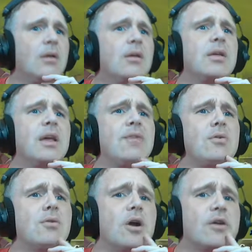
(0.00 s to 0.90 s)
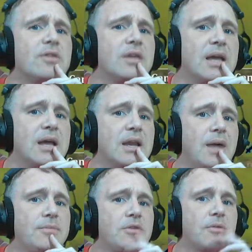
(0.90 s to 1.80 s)
You have no cards in hand.
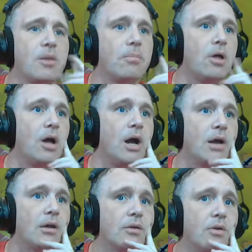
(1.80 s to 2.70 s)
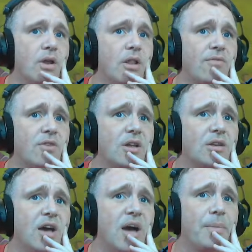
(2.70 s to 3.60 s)
I'm just gonna block. You already left it on
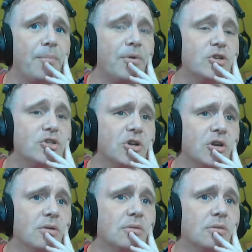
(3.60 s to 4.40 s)
top, I'm pretty sure.